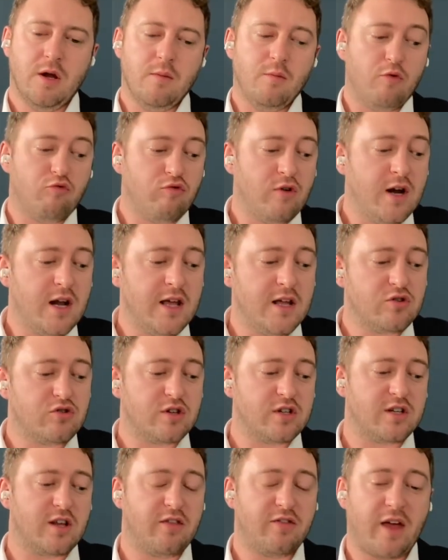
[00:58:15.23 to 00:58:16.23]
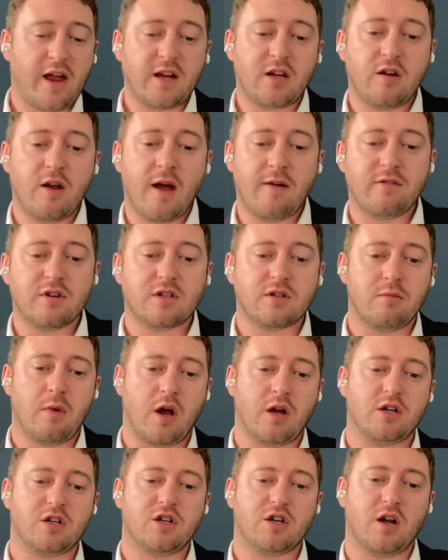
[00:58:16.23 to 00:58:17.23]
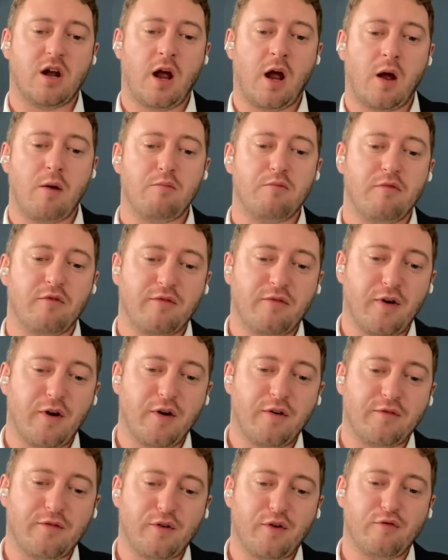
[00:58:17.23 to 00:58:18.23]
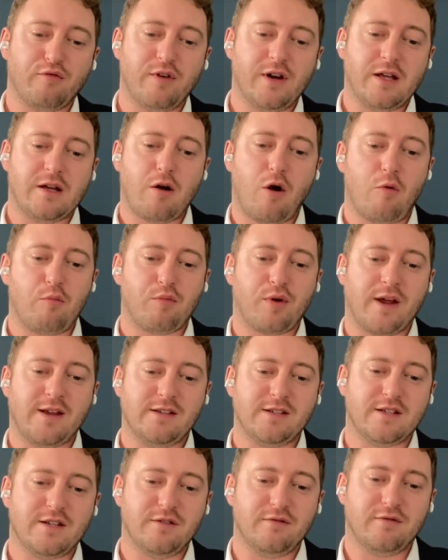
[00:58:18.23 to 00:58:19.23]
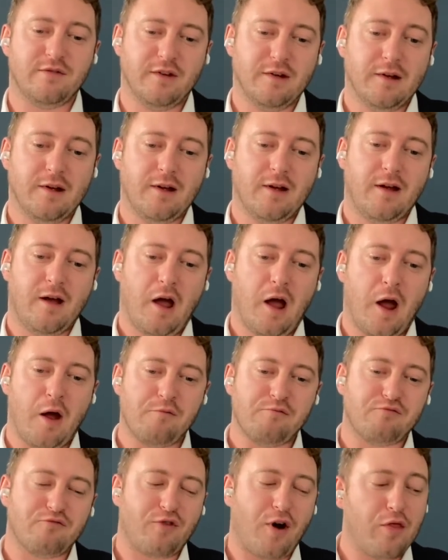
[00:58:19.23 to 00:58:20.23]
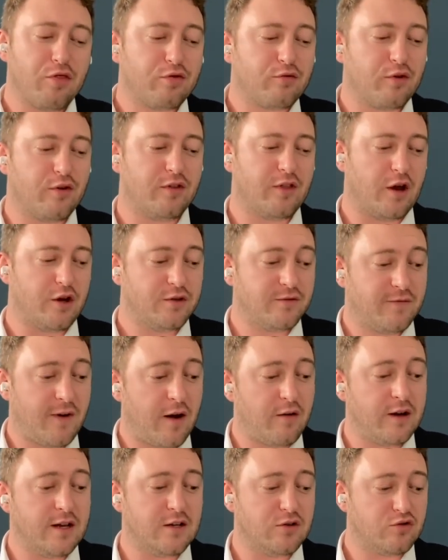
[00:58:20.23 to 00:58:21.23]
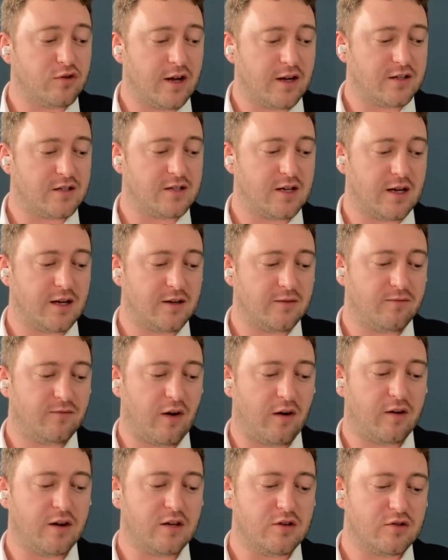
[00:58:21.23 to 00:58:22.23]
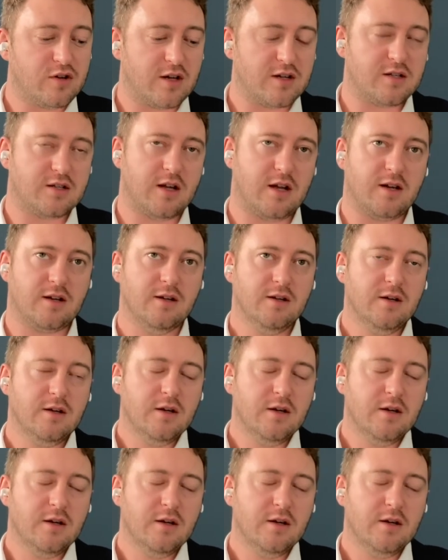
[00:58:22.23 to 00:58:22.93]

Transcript: But really interesting. Thank you ever so much for a really comprehensive run through of those. Very interesting. Very interesting.